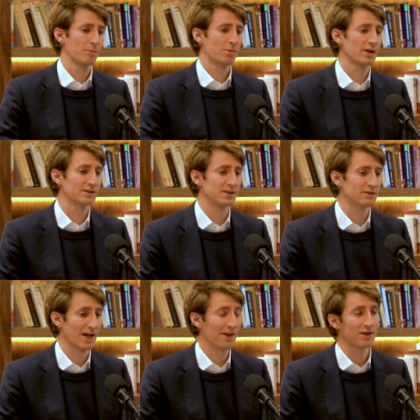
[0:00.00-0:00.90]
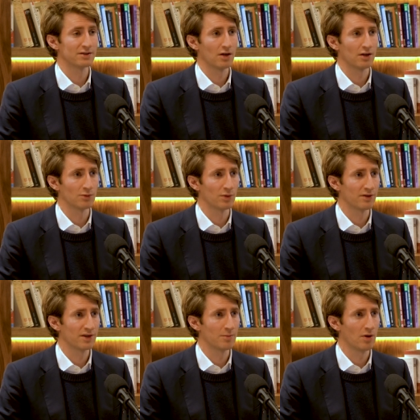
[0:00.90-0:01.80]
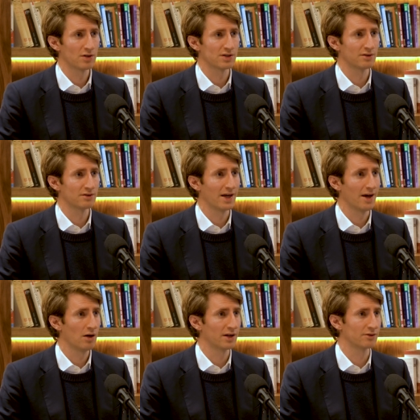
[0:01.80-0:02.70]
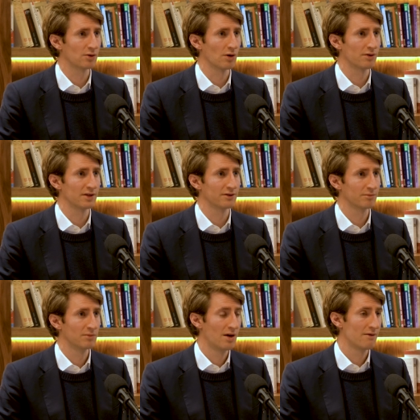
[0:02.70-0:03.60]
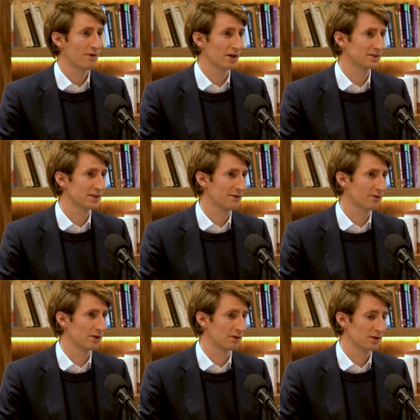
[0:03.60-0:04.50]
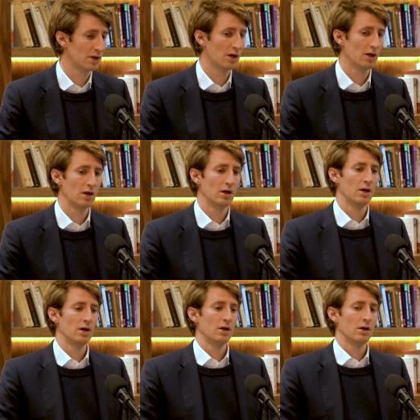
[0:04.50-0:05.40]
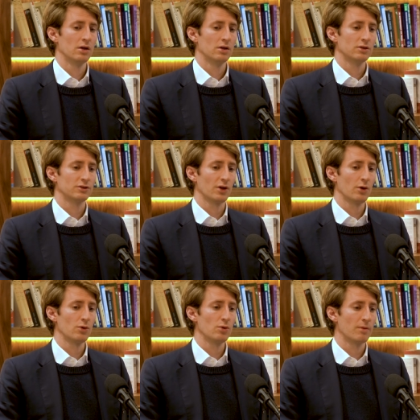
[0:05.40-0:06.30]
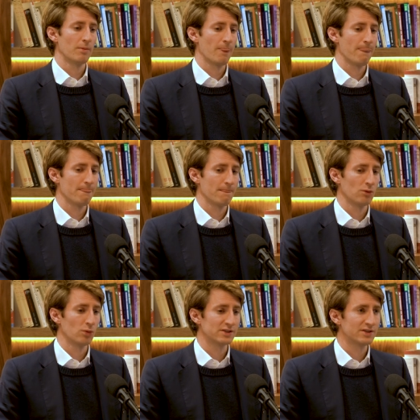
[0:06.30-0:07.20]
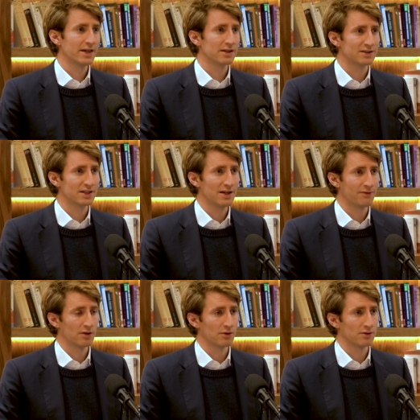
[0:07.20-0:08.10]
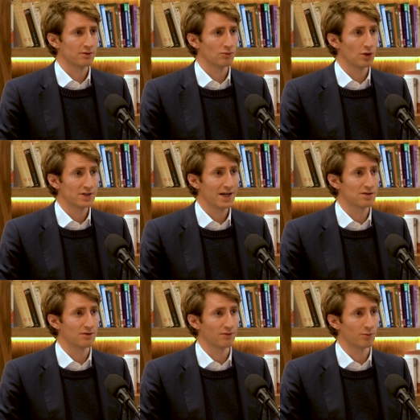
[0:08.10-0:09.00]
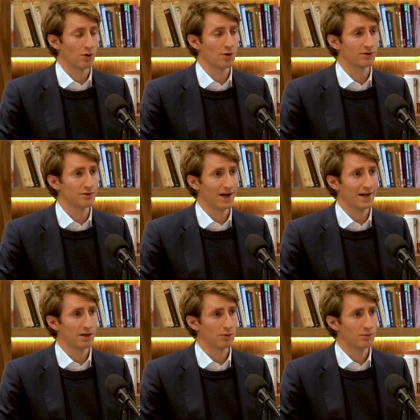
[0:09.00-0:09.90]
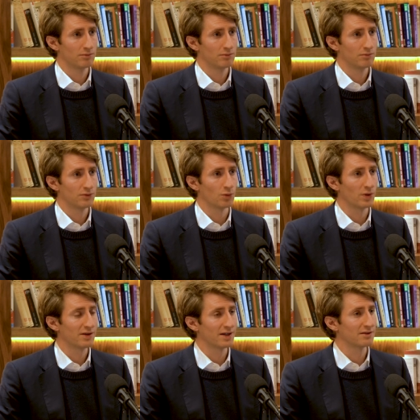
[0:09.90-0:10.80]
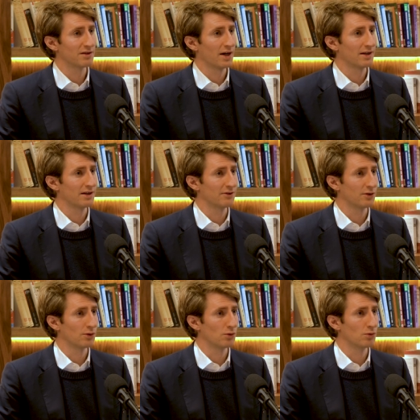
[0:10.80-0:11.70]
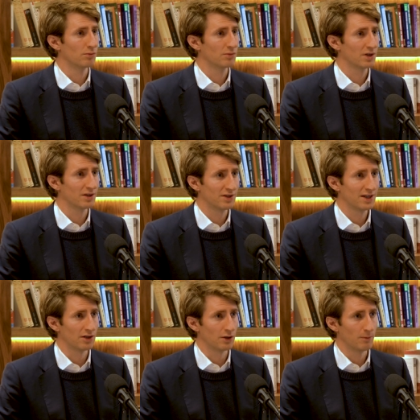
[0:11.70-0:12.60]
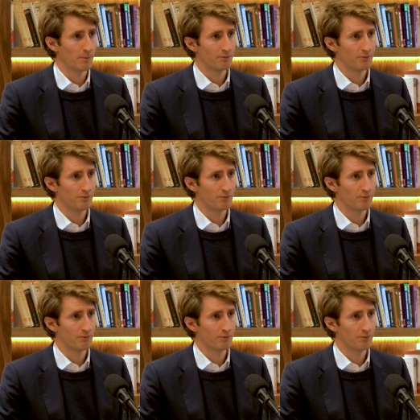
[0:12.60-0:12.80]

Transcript: prices and they started with thin margins, their earnings growth is very significant. So we're seeing a significant rotation from growth to value that we think is likely to continue.